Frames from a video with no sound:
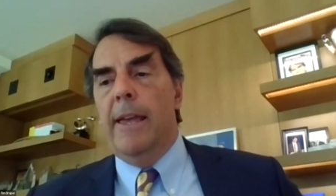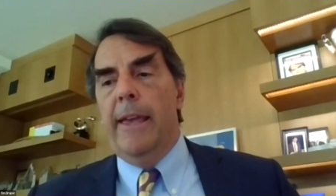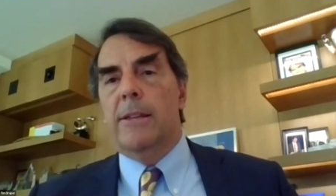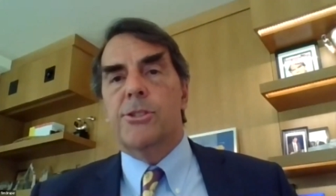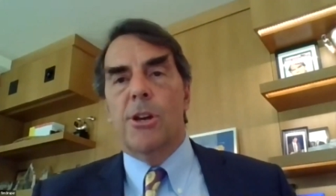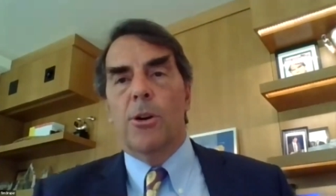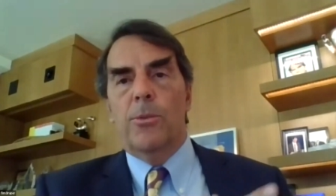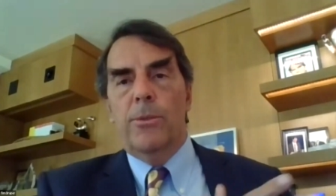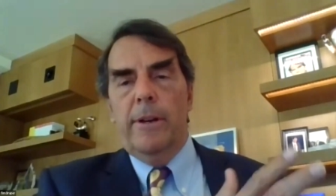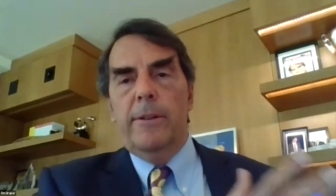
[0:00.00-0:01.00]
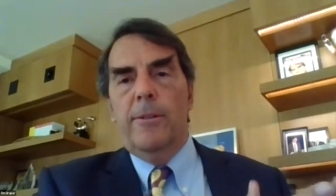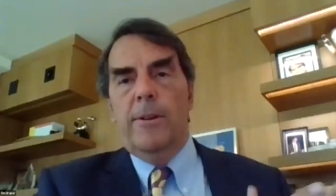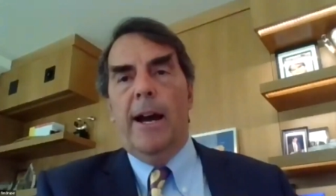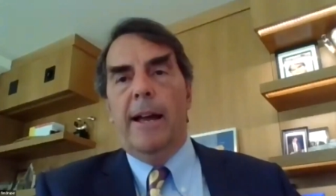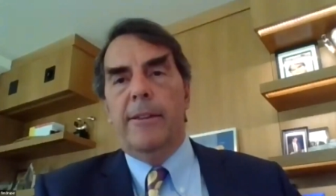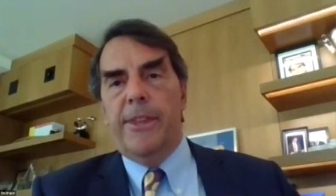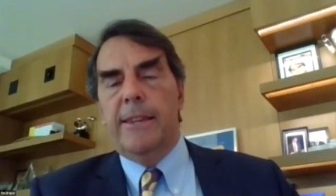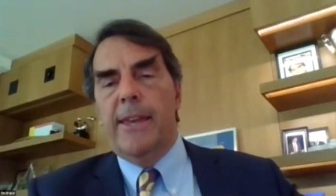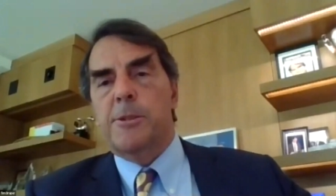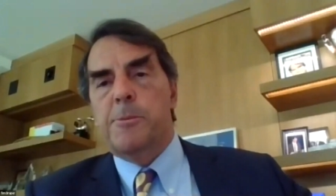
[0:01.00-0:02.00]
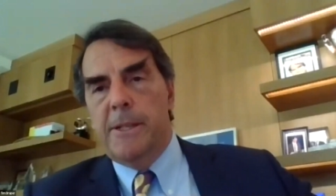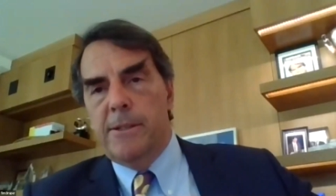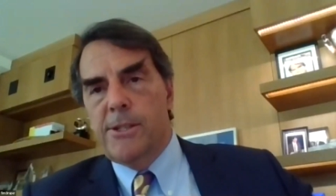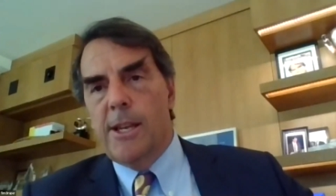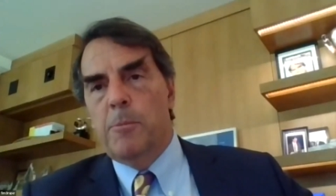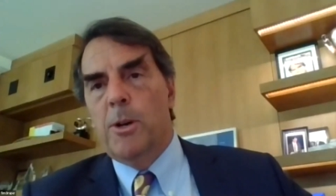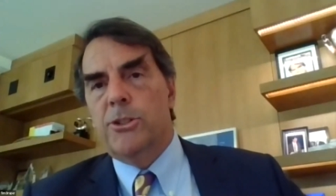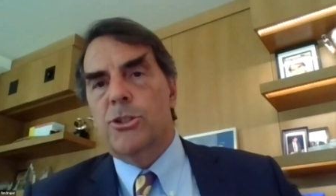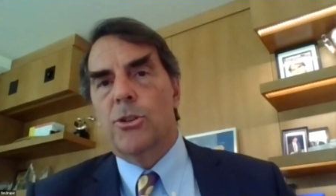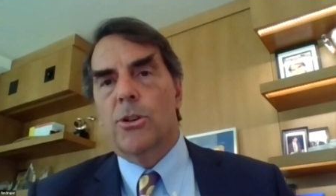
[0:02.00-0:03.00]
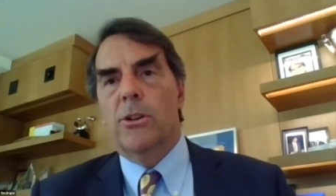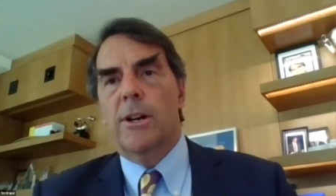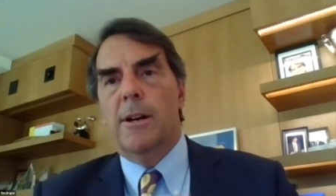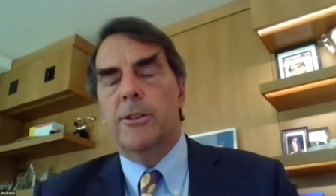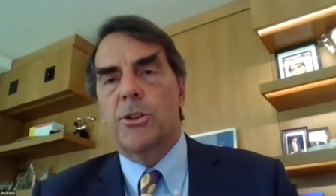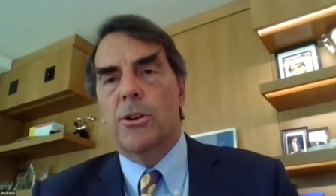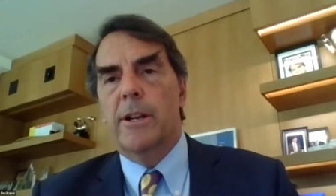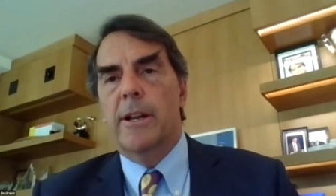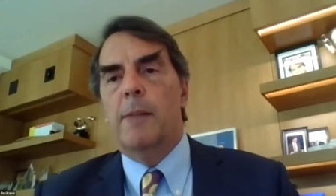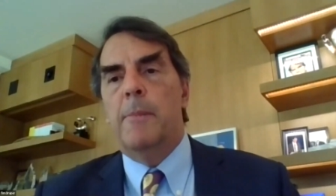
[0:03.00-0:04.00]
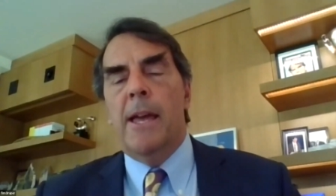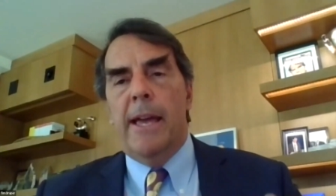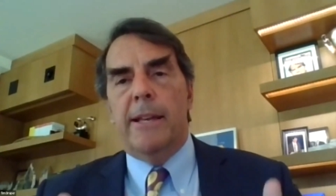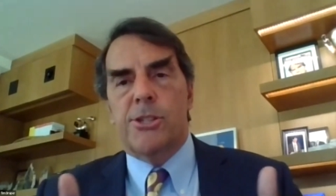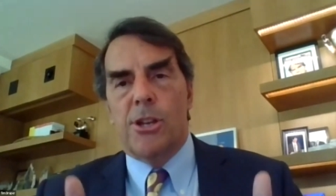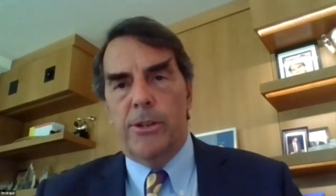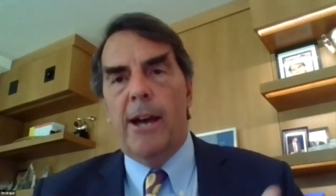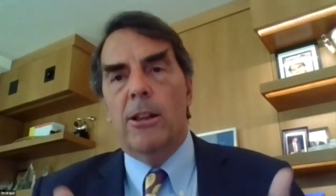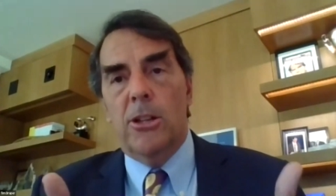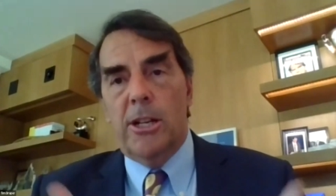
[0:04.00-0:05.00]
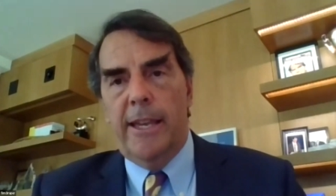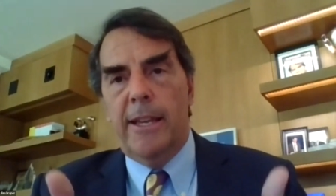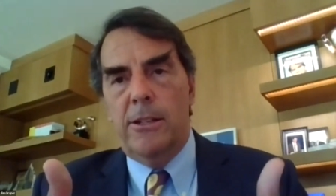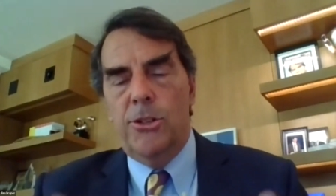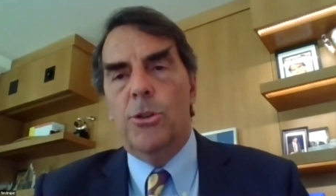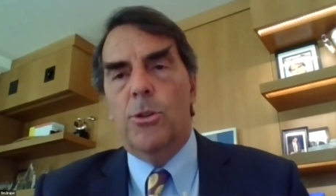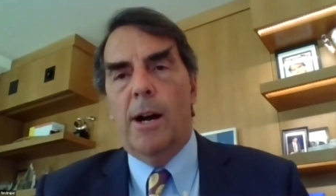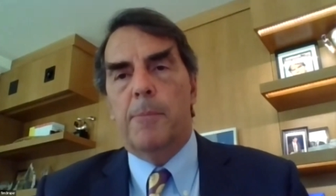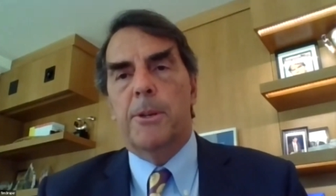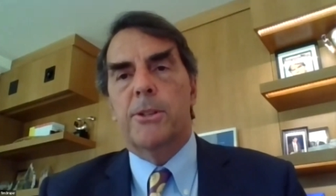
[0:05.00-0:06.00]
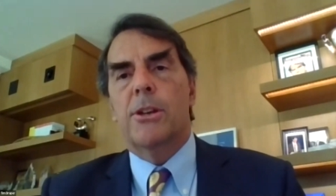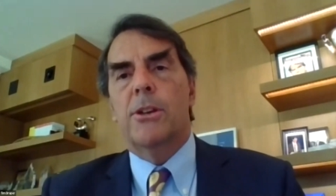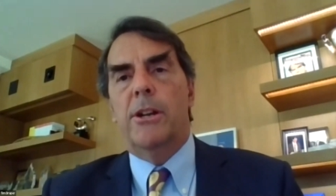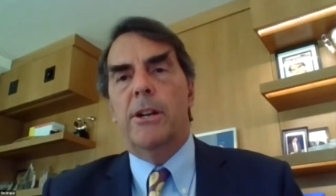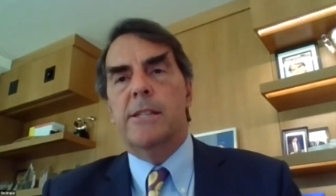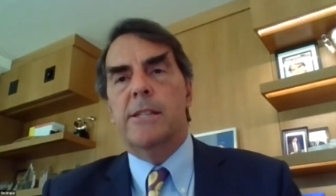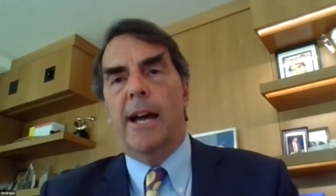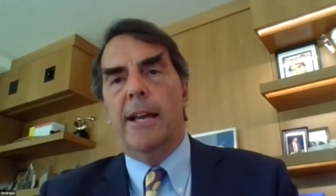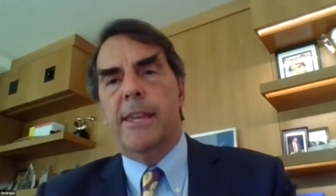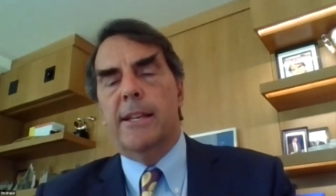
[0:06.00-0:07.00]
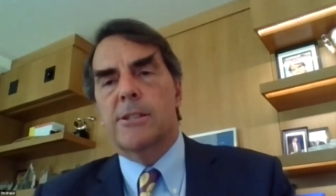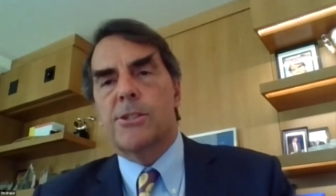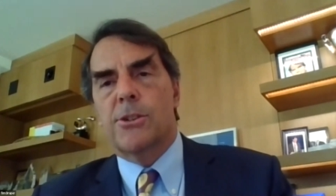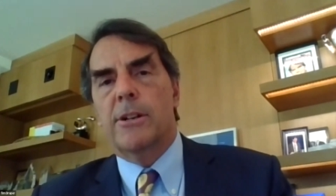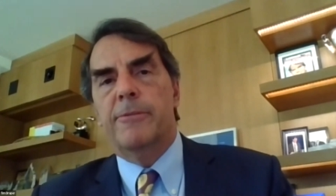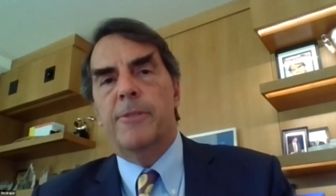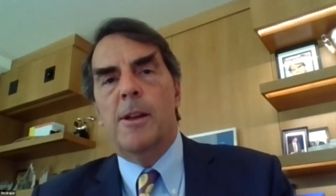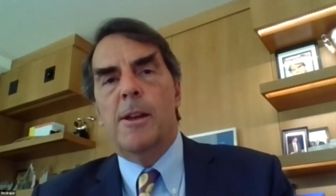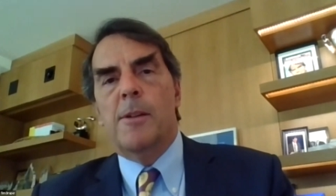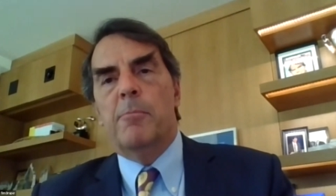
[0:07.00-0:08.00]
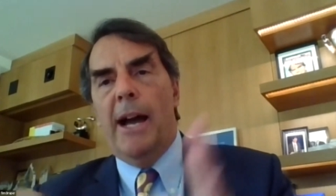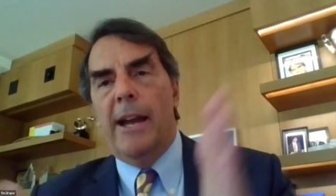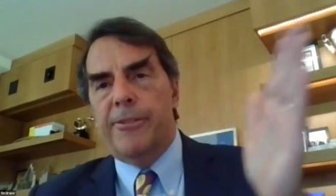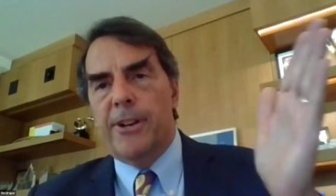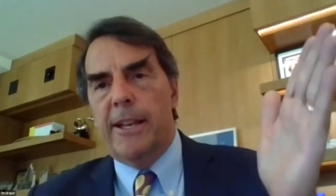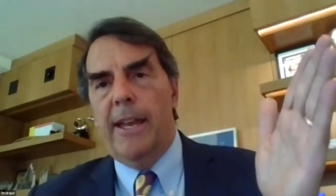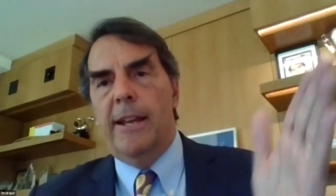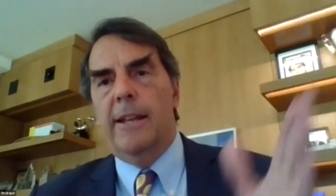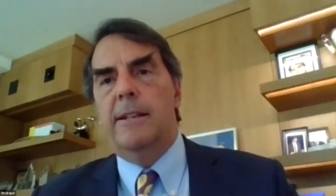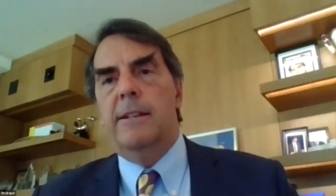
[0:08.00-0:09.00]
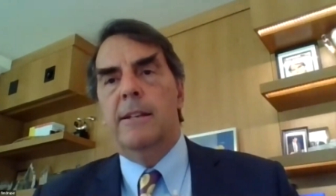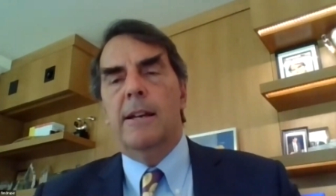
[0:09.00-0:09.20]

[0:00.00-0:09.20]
And so I think that's been somewhat shored up. And so now looking at new opportunities, I think it's sort of bifurcated.